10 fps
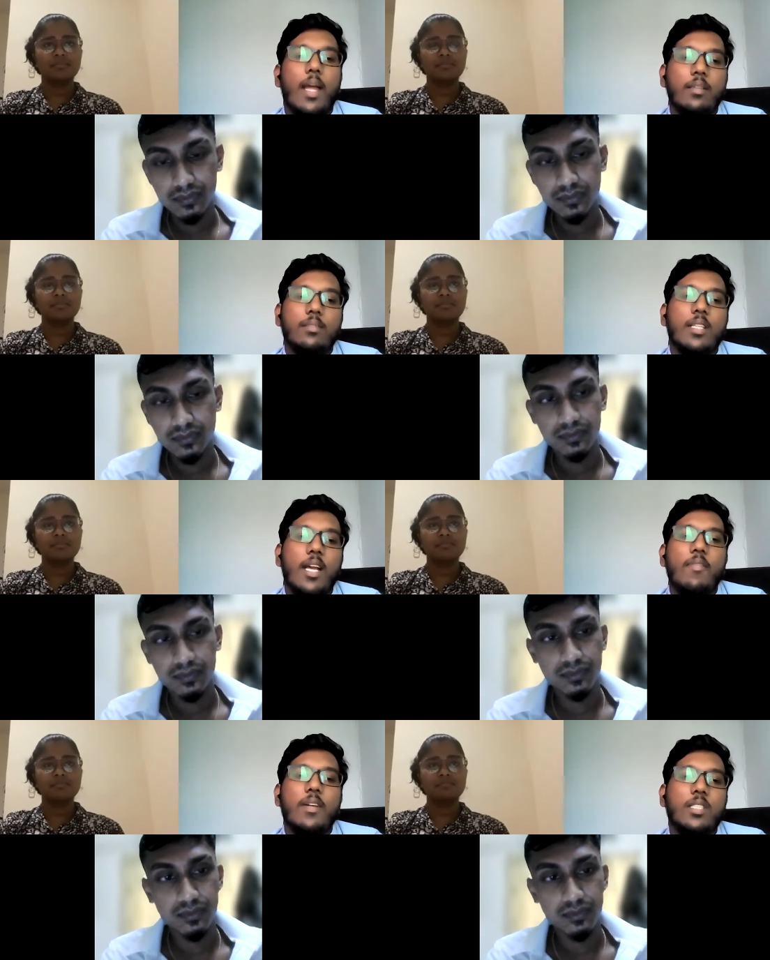
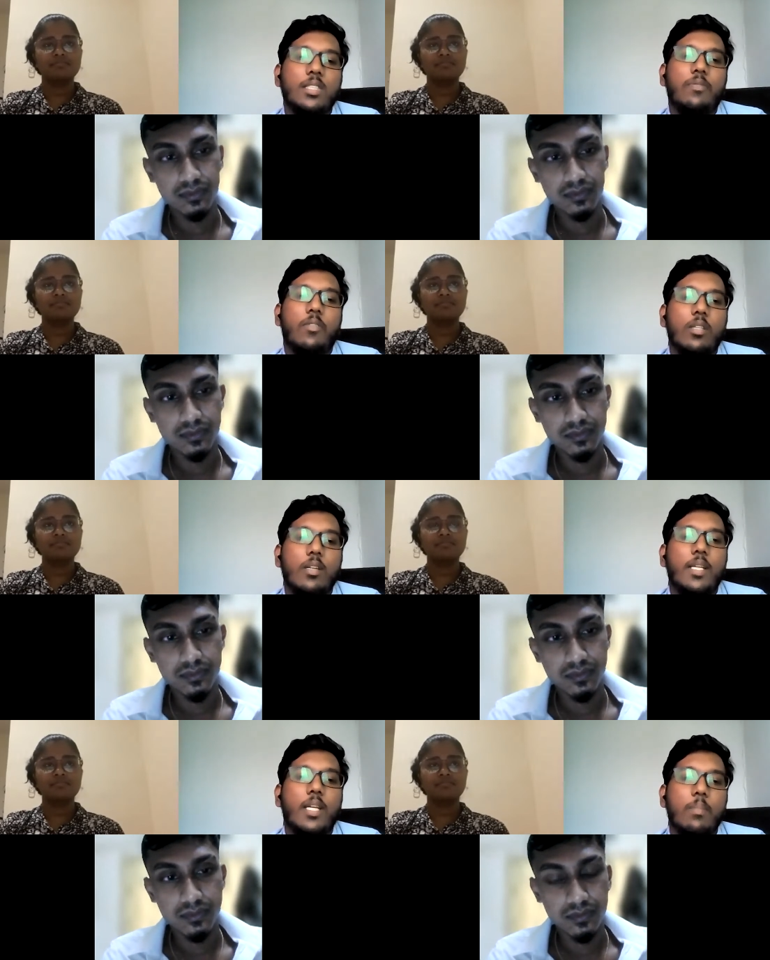Speaker 1: And the evidence
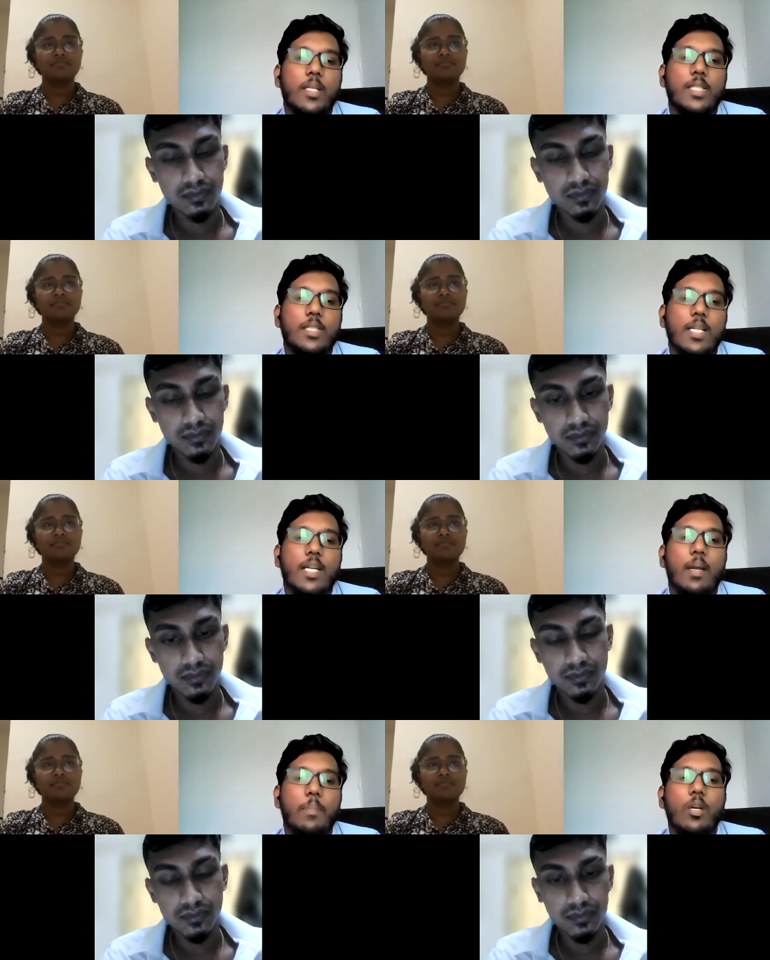for the retained
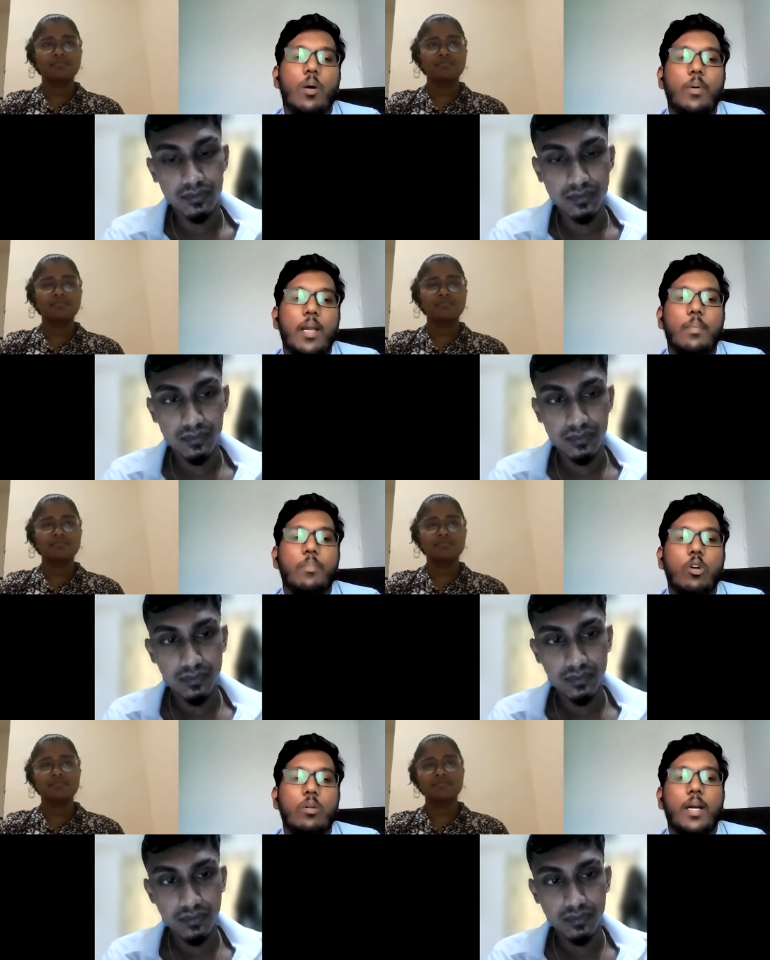placenta can be
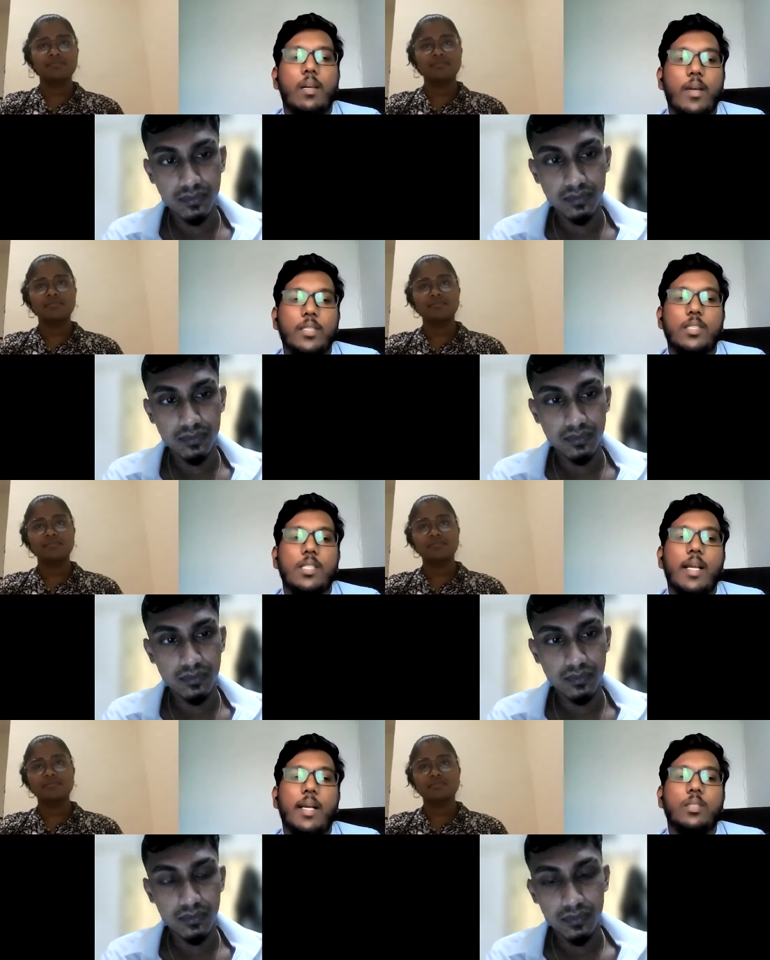obtained both by
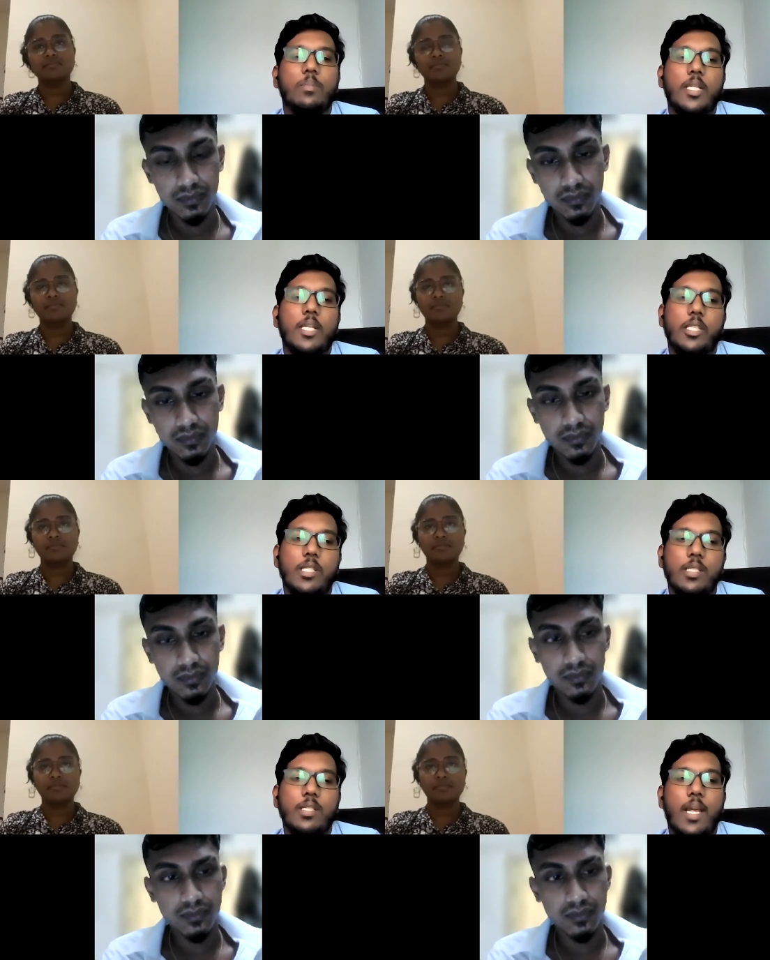vaginal
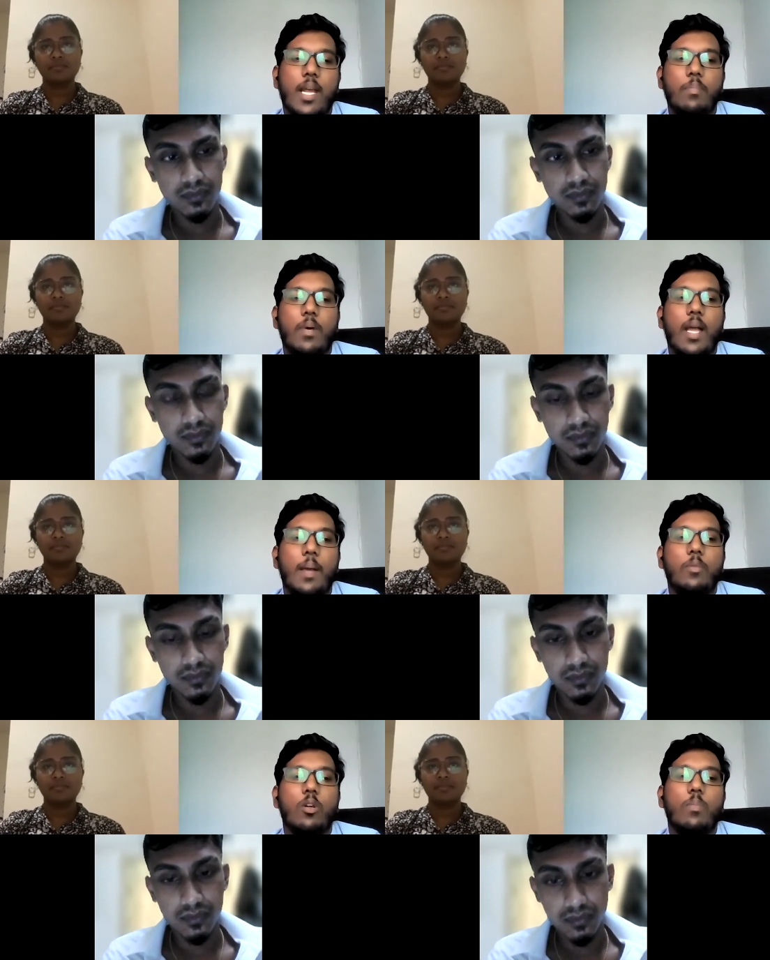examination and
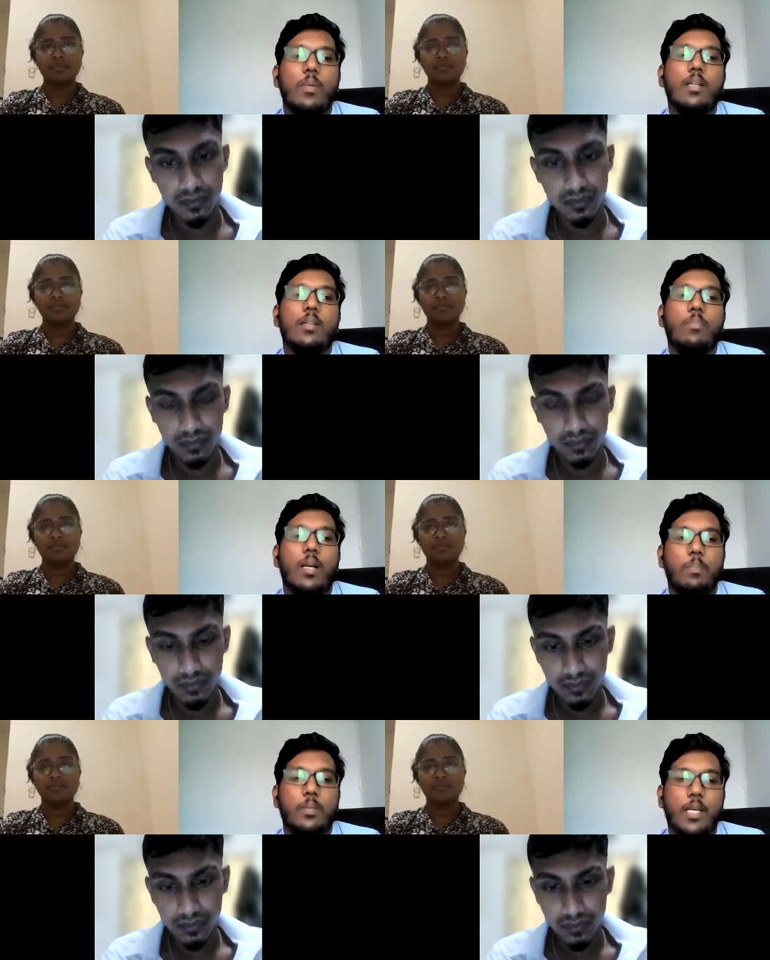by
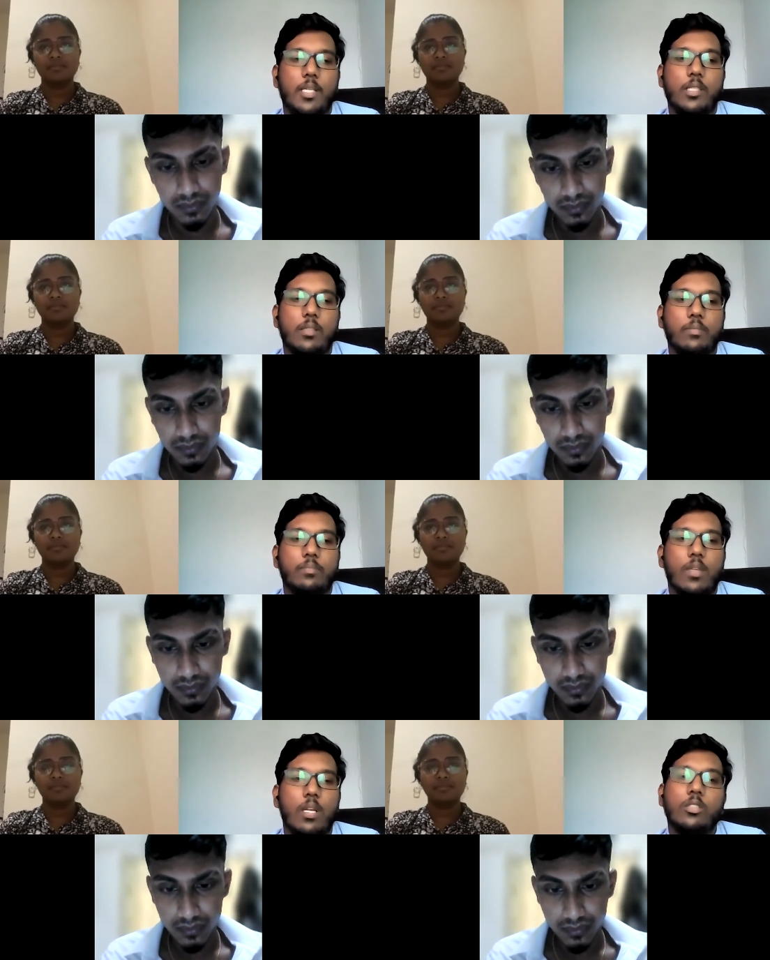abdominal palpation.
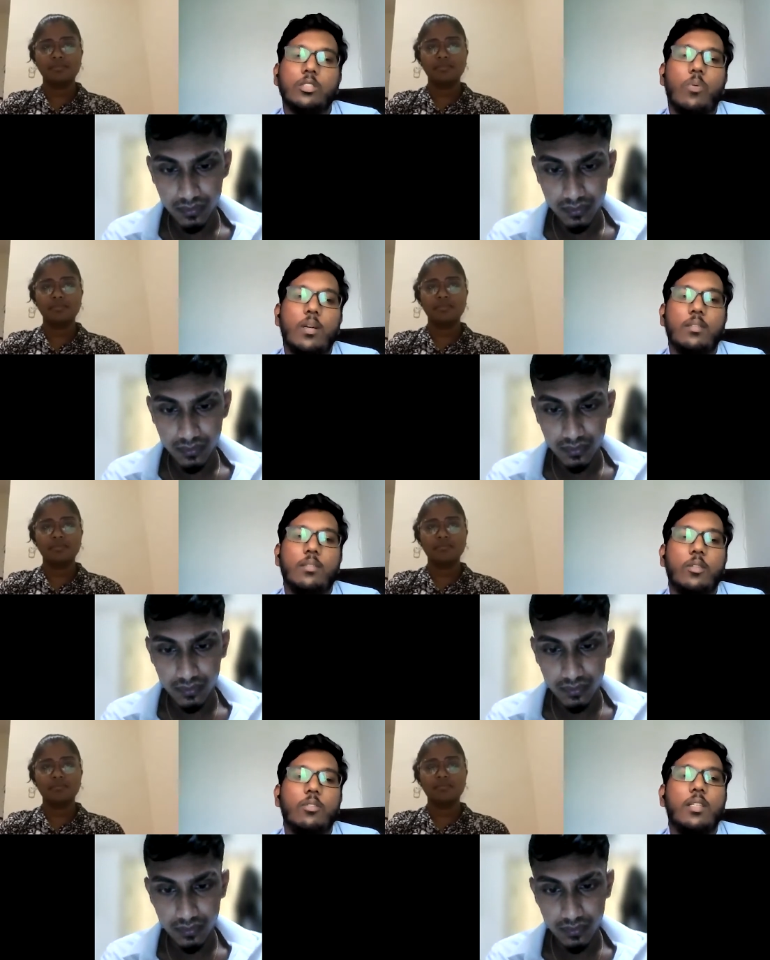So
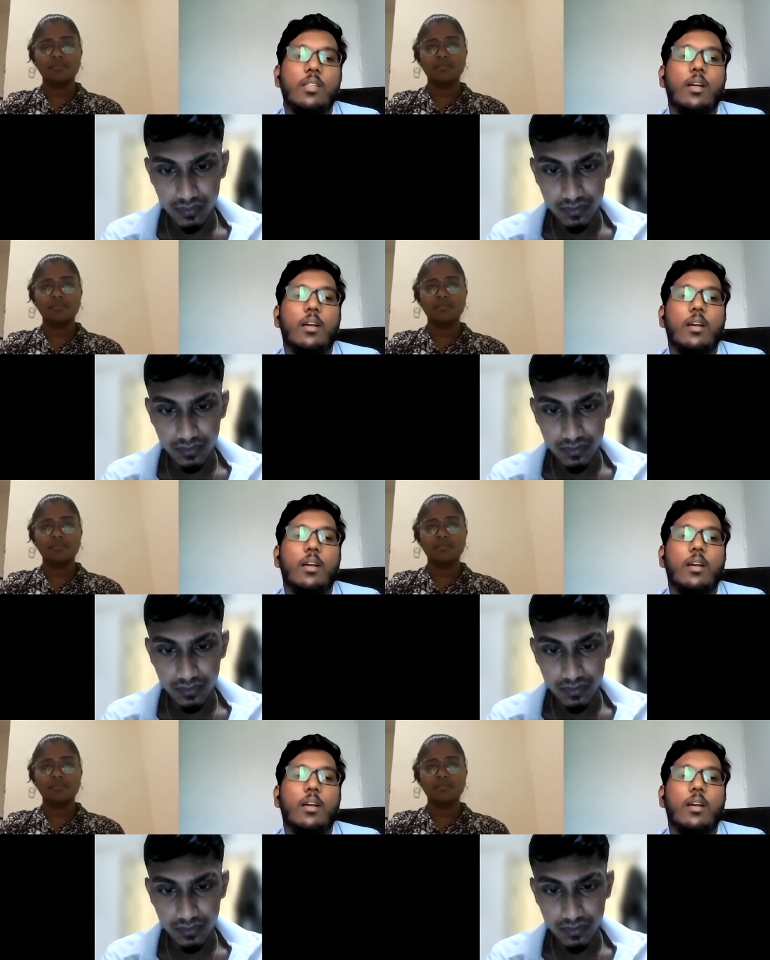what do you think